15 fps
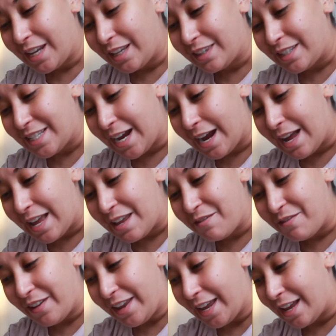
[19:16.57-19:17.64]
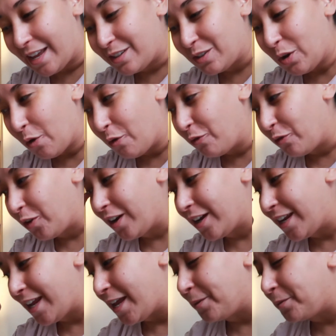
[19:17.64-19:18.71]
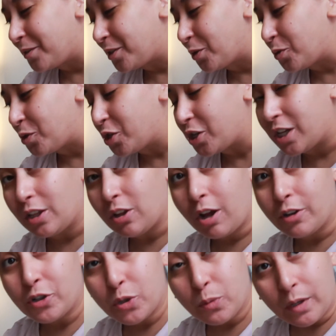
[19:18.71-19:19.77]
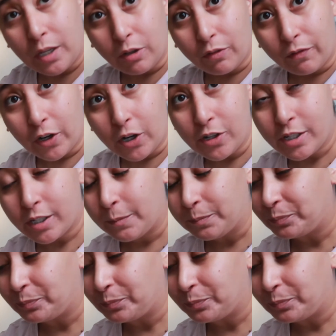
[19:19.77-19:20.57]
dive and go for it. And so she launched Sweet Universe,